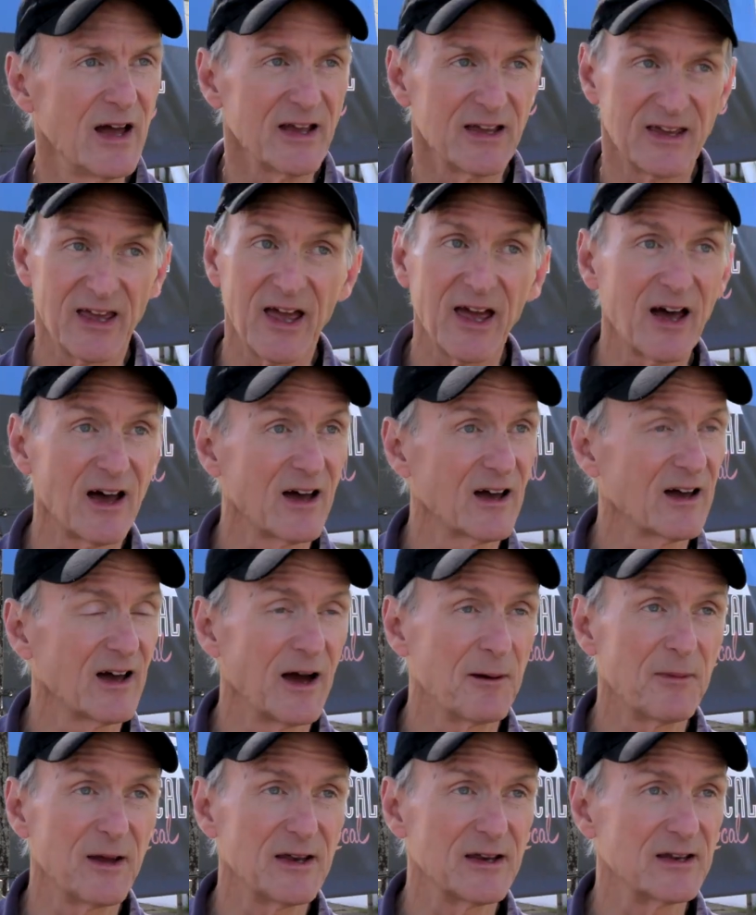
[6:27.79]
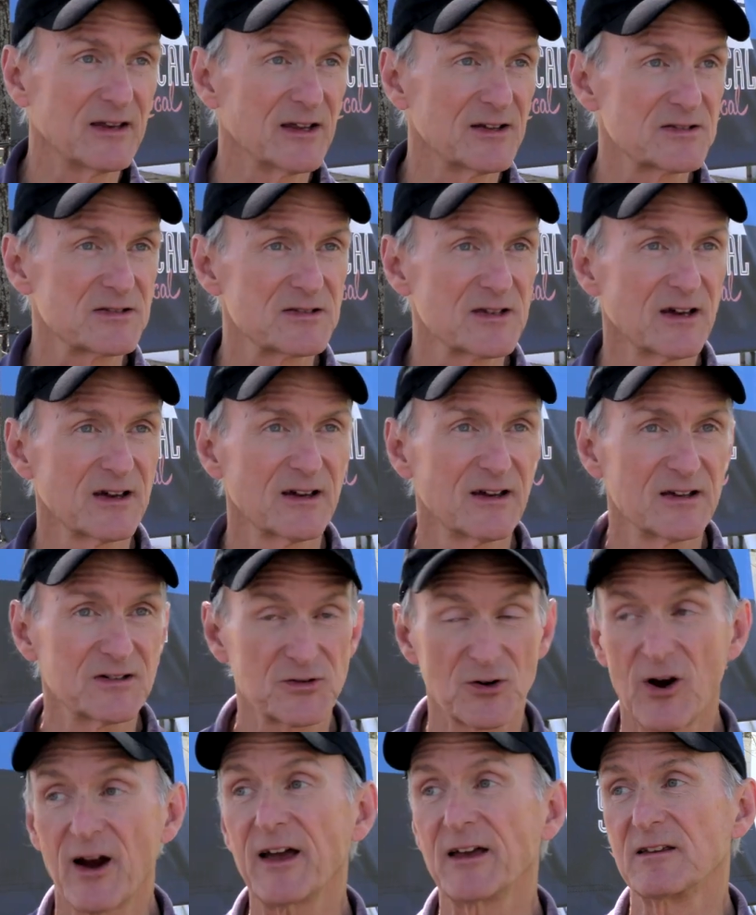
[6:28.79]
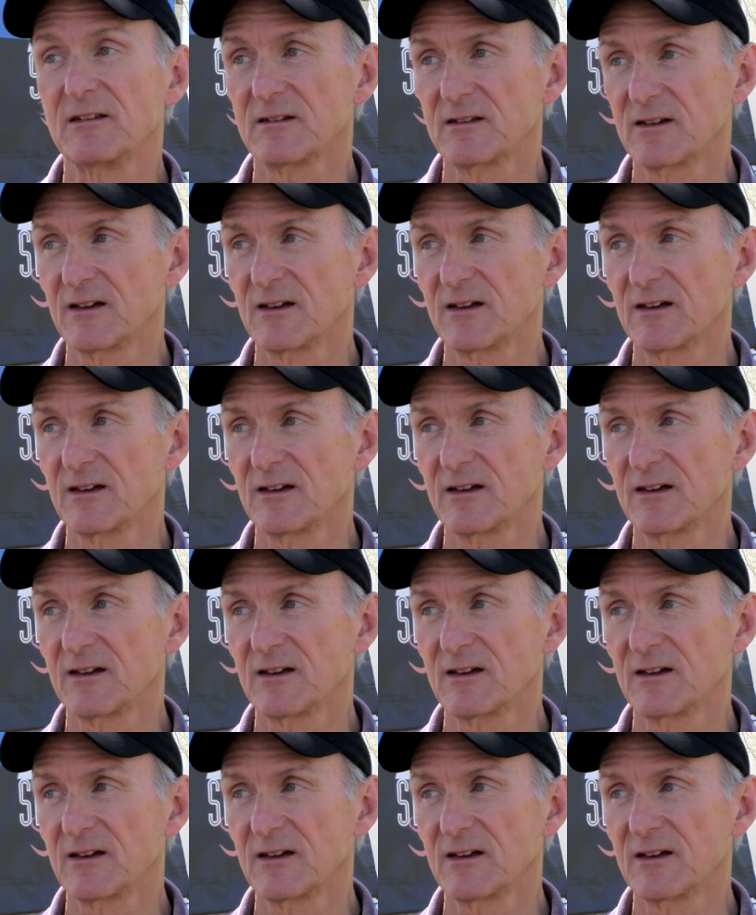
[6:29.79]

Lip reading: Yeah, I mean, it's great.